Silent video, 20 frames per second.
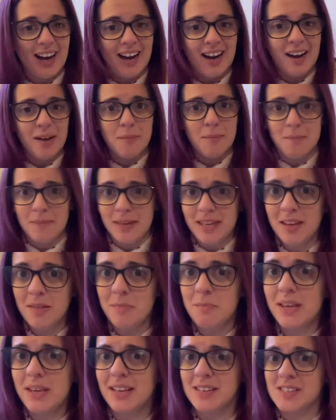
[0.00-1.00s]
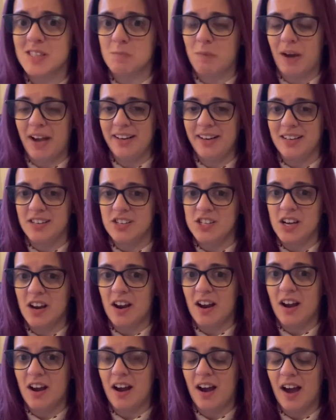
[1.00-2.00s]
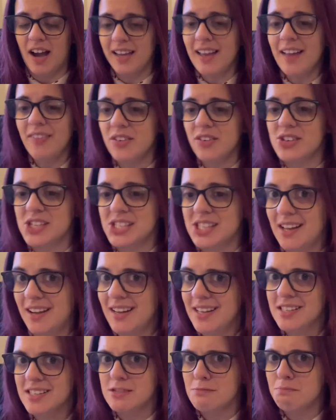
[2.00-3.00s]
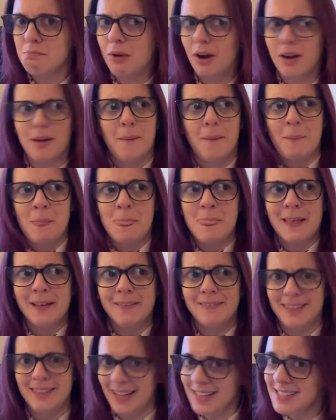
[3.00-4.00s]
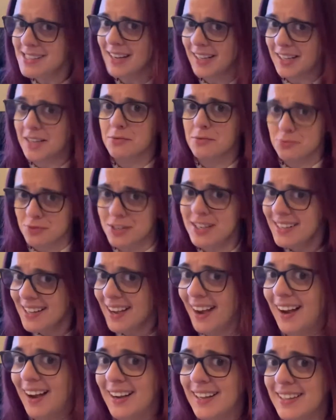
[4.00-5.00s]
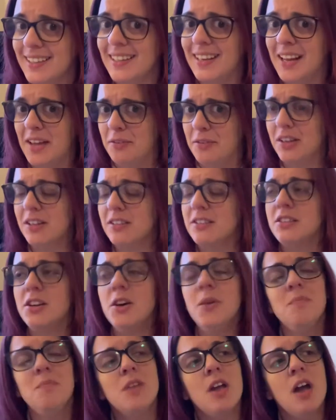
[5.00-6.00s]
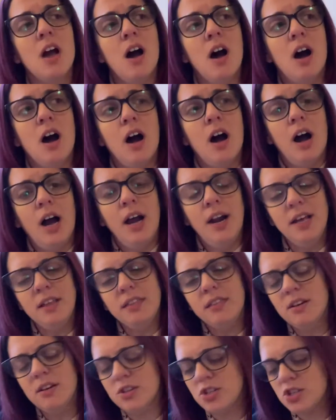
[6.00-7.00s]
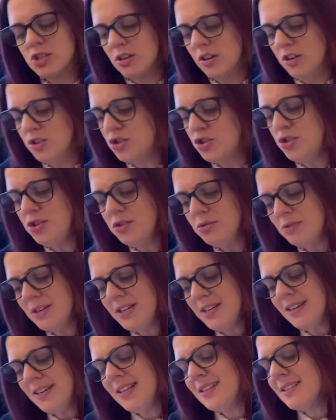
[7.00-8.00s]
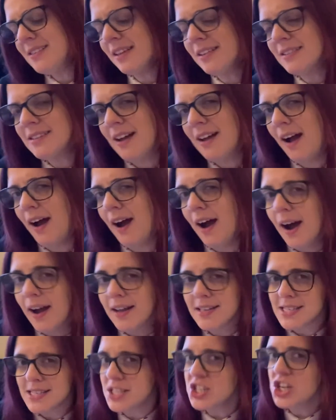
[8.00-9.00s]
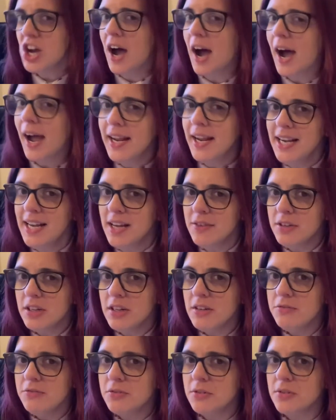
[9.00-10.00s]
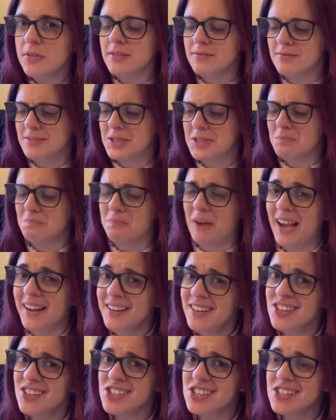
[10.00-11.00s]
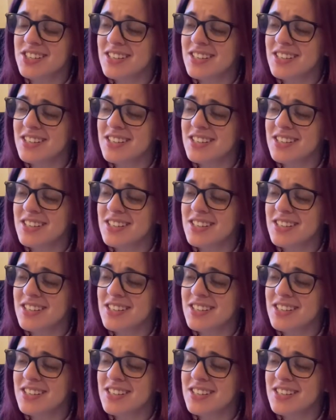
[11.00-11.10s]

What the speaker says: me being Spanish, I understand, but that's like really high level, you know? And I thought, do you really need such a high level for a Spanish